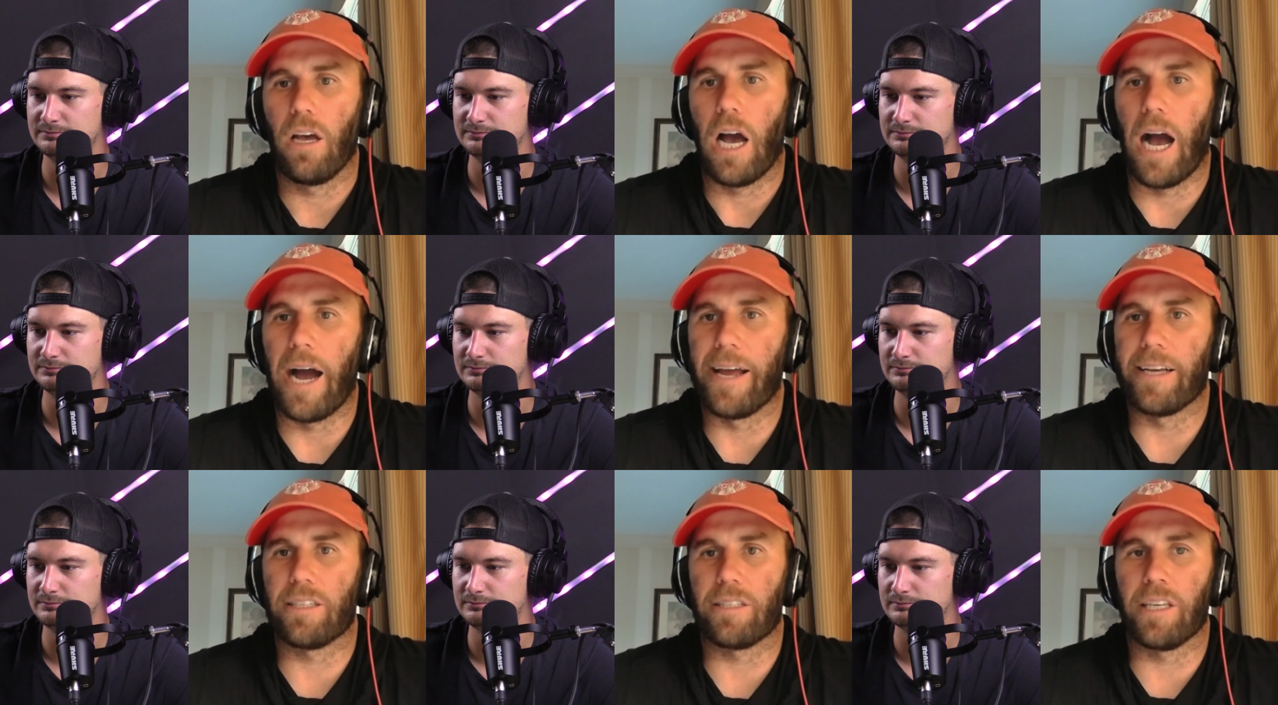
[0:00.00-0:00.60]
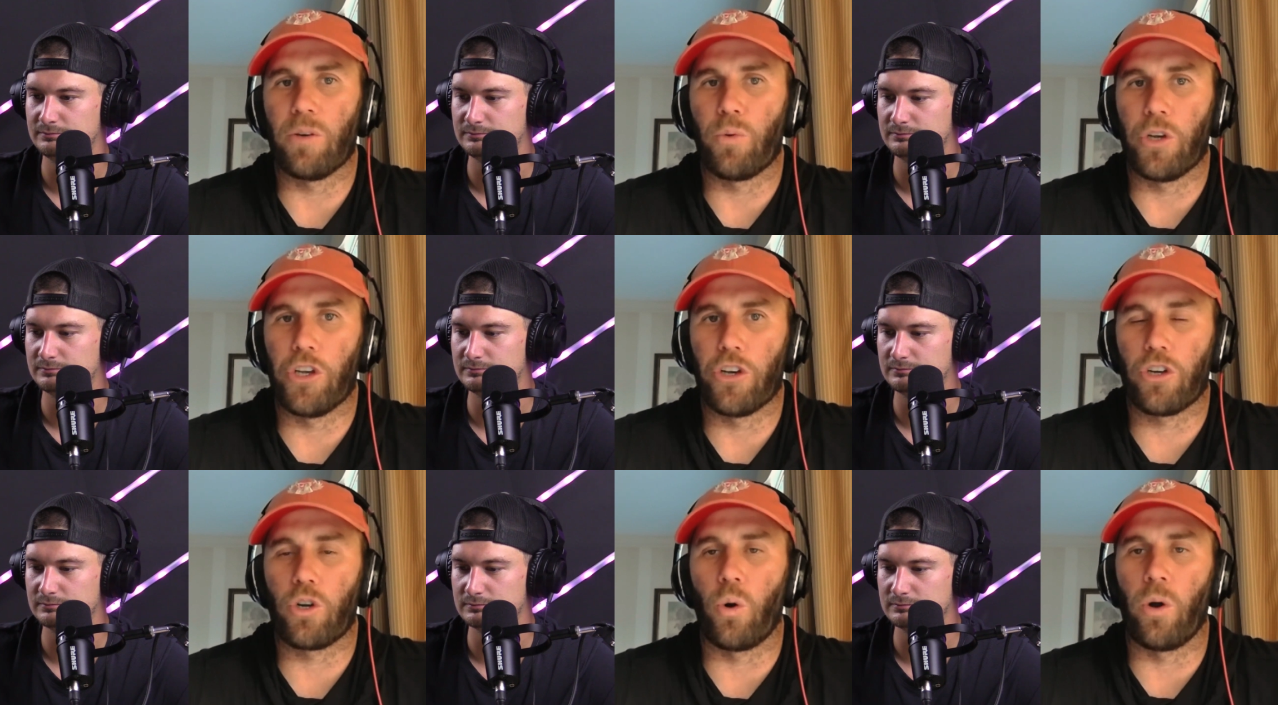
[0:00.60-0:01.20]
Speaker 1: I just think what
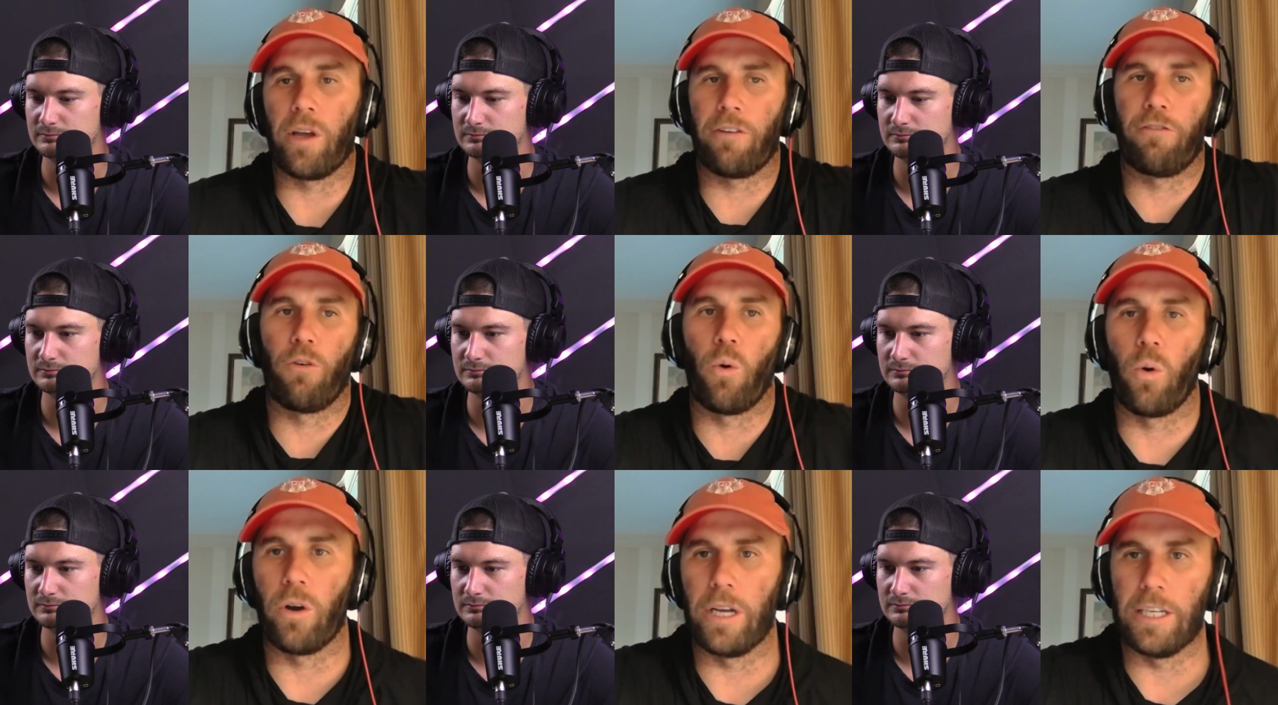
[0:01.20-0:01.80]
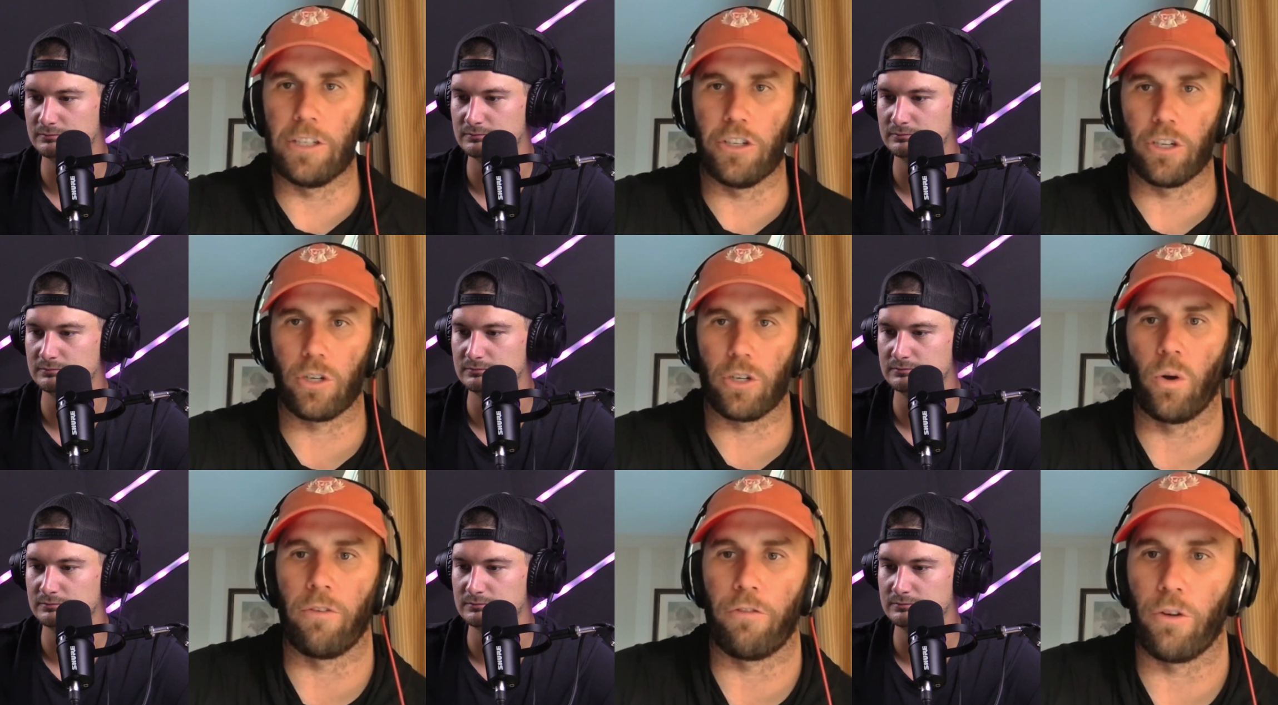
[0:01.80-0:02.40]
you're going for is you're
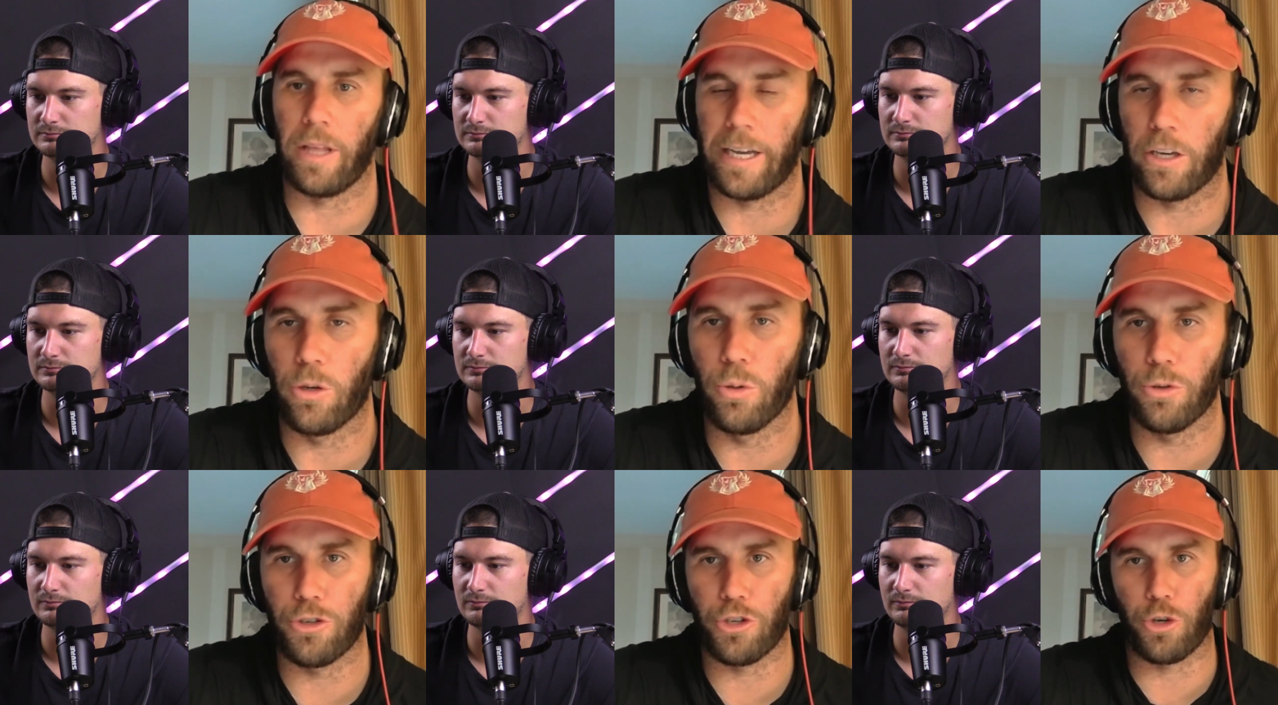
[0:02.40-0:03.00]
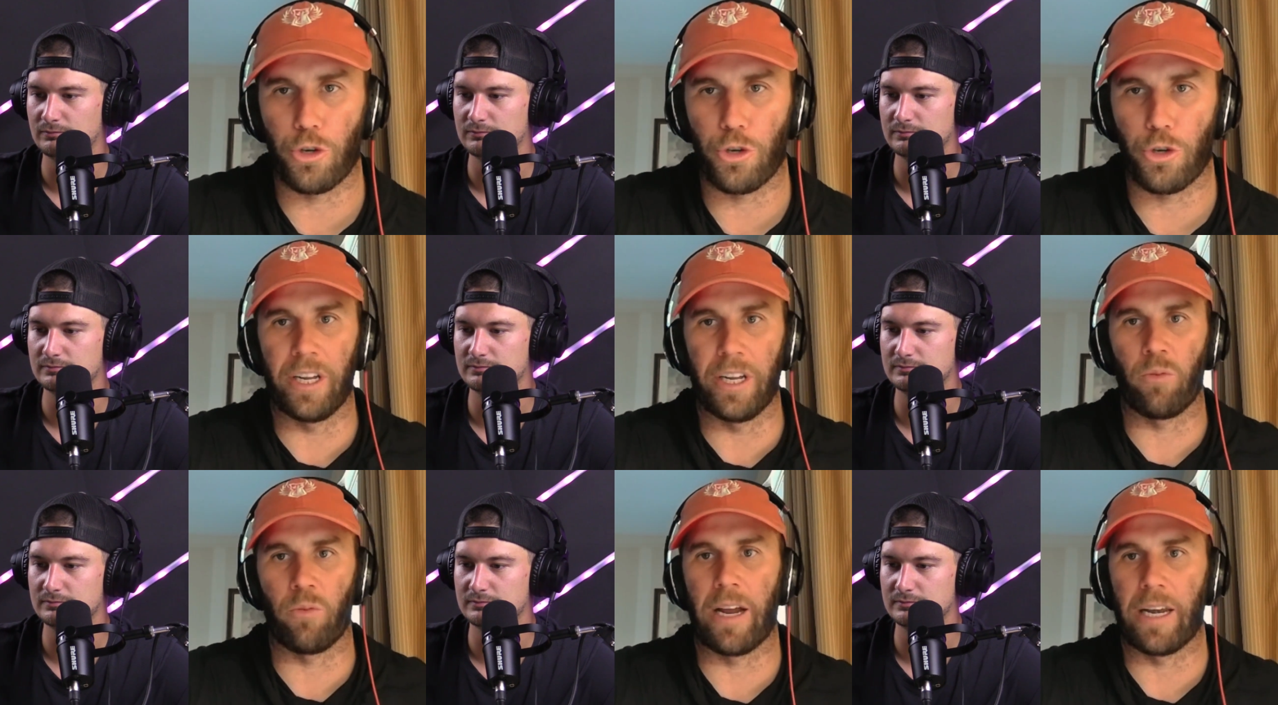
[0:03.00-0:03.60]
going for like who's
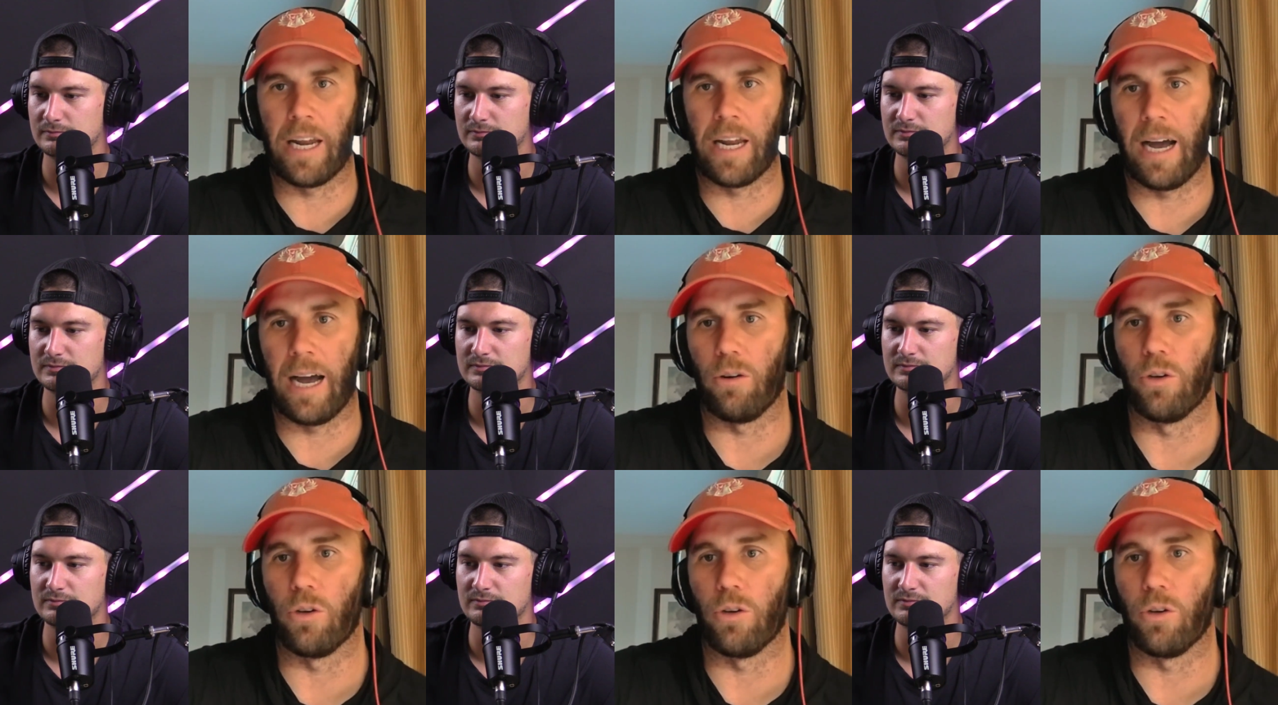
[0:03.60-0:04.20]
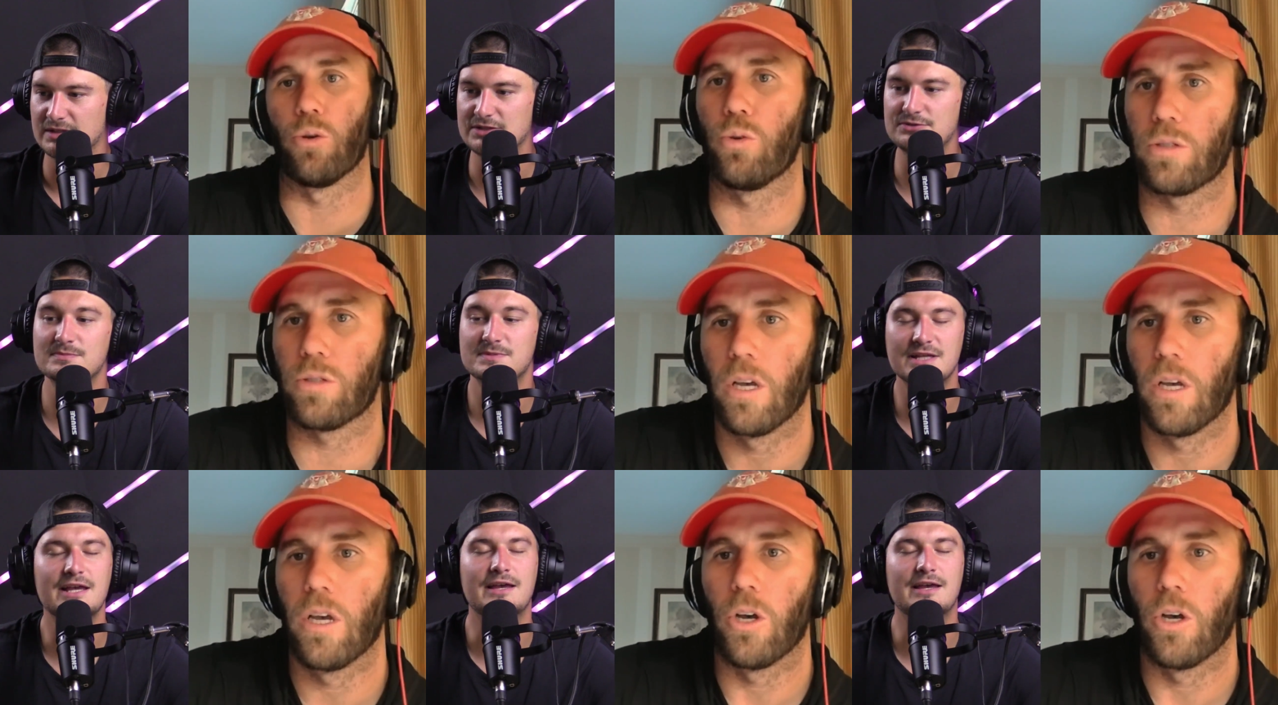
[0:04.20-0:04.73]
trending right now. Who's, That's what I'm saying.